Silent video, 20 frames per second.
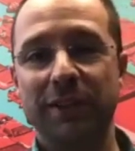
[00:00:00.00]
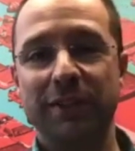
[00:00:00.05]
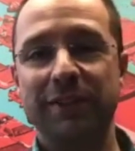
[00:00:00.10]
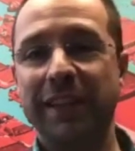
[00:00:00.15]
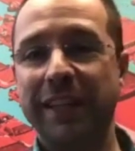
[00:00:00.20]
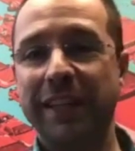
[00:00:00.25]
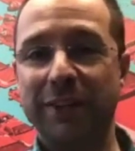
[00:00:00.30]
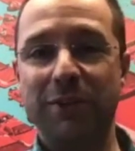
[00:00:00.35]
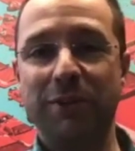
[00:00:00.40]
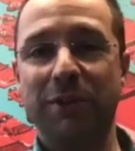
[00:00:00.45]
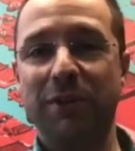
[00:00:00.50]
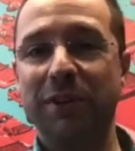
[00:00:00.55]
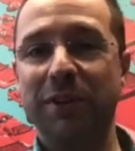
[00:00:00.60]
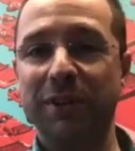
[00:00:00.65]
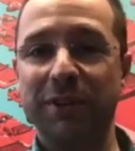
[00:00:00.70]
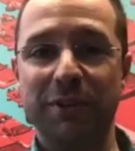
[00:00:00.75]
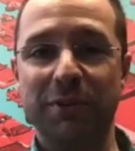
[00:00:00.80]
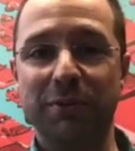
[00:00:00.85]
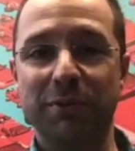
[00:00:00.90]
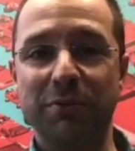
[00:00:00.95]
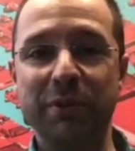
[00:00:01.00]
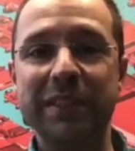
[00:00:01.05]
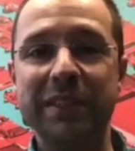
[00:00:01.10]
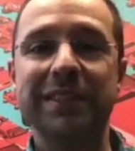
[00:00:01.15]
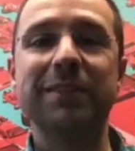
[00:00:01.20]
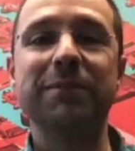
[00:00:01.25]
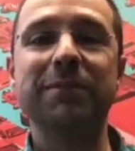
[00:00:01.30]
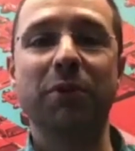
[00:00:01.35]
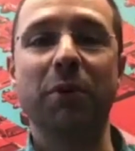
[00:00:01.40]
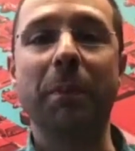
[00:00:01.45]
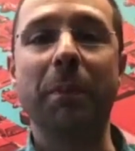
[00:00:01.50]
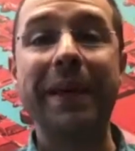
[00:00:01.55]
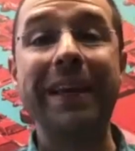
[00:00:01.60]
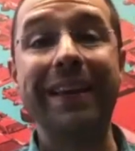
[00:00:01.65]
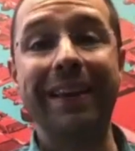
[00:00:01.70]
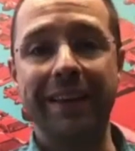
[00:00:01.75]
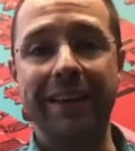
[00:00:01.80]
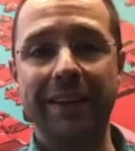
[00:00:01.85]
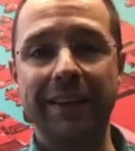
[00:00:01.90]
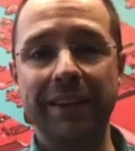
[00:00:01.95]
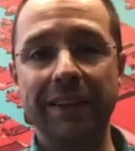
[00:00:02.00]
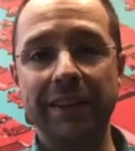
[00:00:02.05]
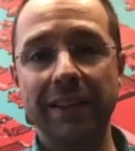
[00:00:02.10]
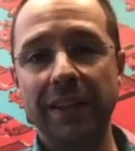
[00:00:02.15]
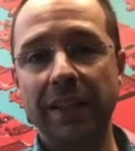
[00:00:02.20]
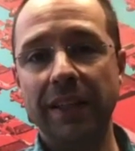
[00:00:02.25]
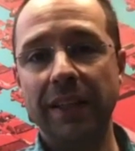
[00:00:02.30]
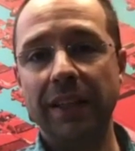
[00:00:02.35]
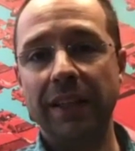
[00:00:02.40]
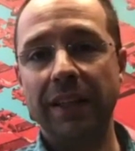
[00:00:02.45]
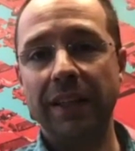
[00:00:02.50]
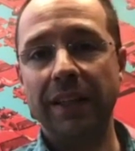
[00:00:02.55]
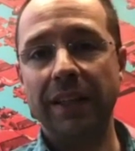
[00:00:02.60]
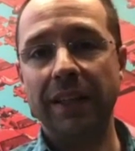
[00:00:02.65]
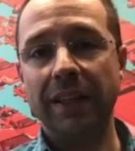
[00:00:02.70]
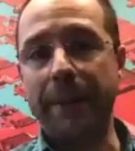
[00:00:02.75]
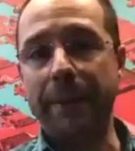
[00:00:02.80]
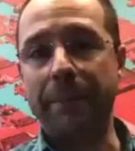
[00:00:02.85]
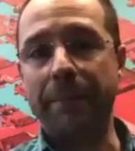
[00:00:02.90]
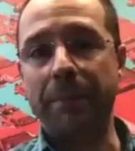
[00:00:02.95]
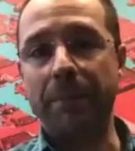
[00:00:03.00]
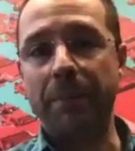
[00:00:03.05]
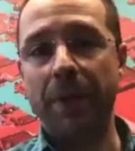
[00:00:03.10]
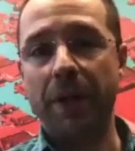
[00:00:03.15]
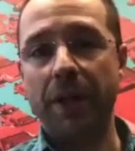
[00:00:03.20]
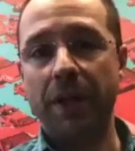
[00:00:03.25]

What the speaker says: like your reason for being, then